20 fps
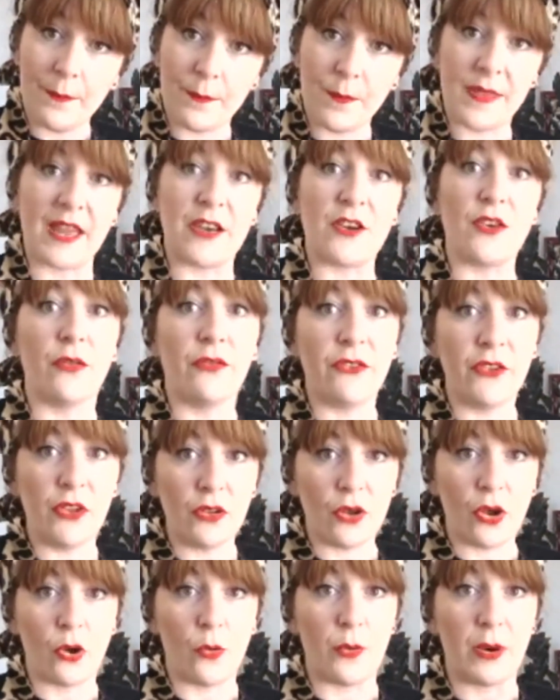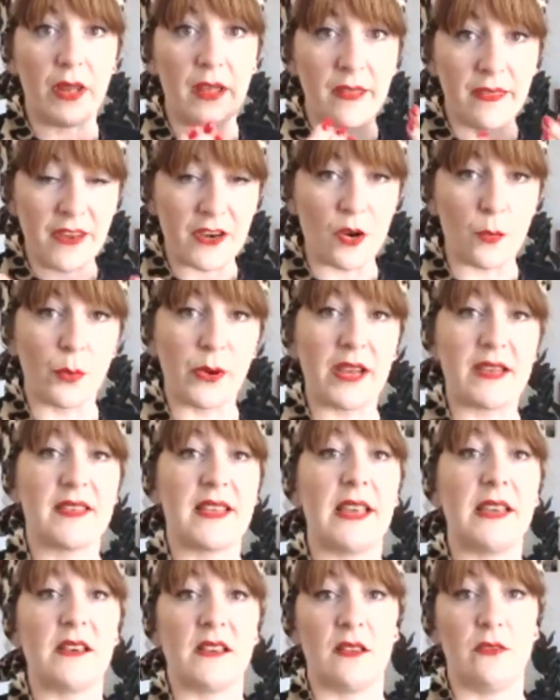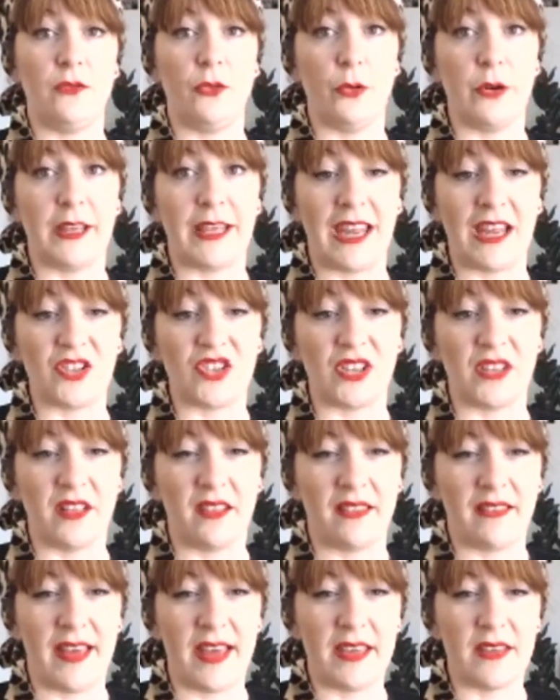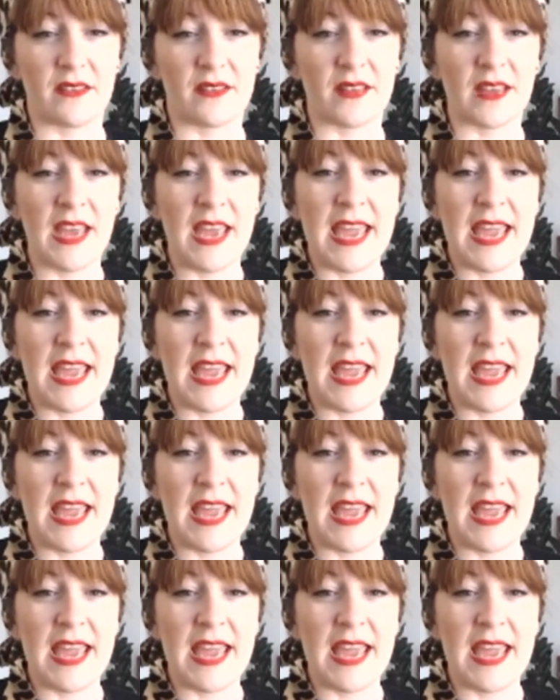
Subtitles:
then your full cobra, then you're pressing into the floor, engaging the thighs.